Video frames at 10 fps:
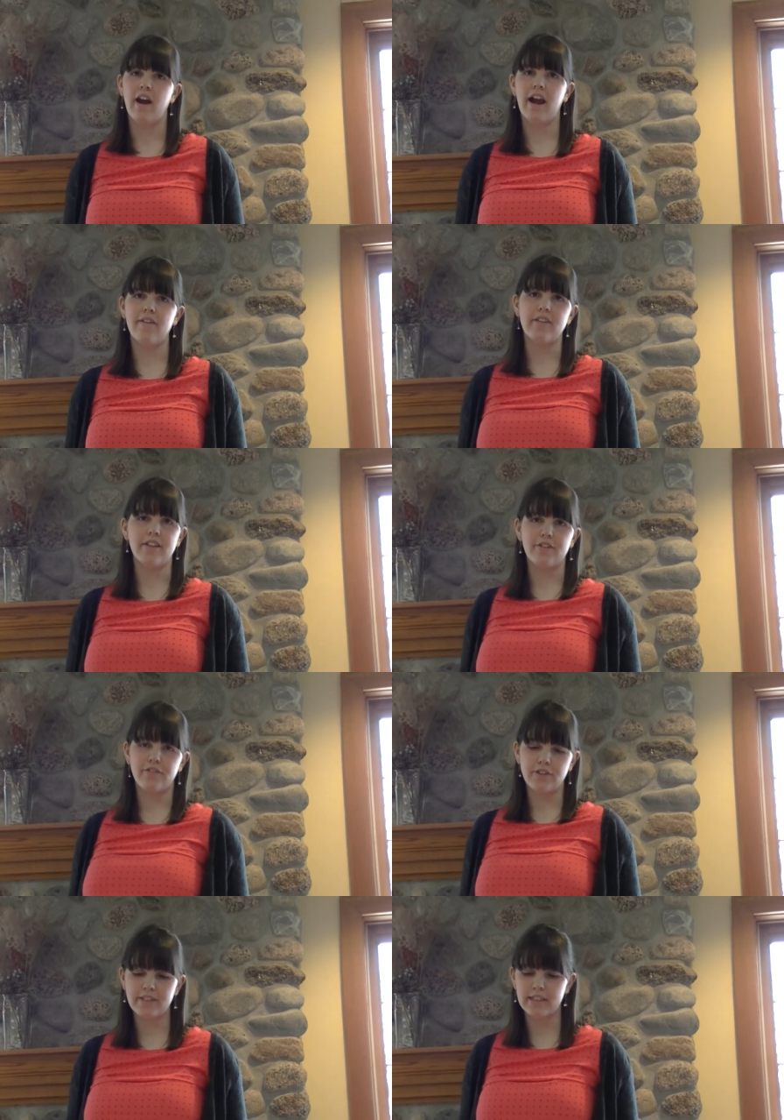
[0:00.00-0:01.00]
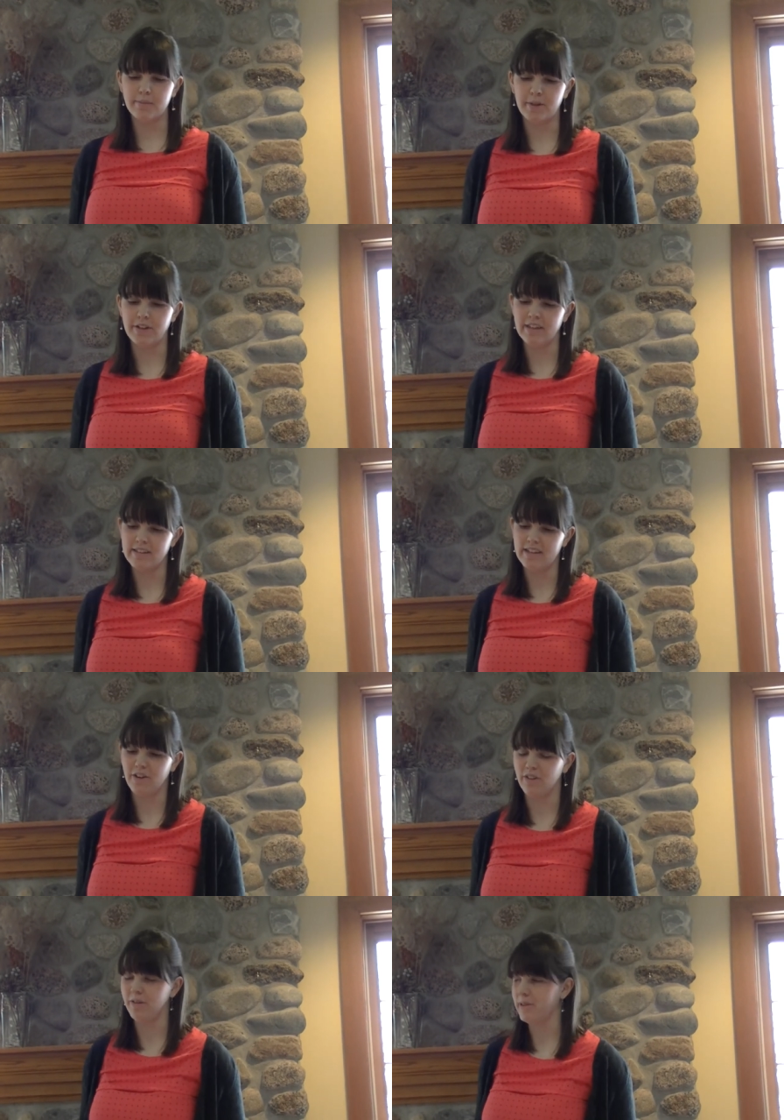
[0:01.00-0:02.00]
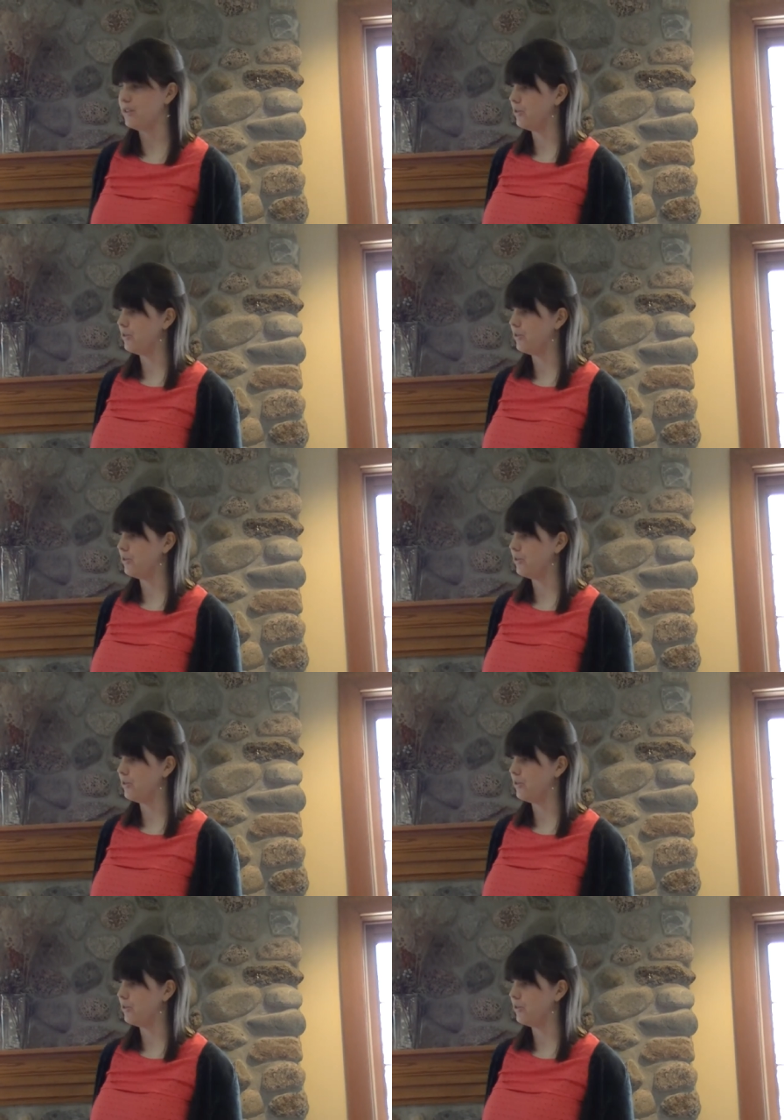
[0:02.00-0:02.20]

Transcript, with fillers: are having their first experience not only with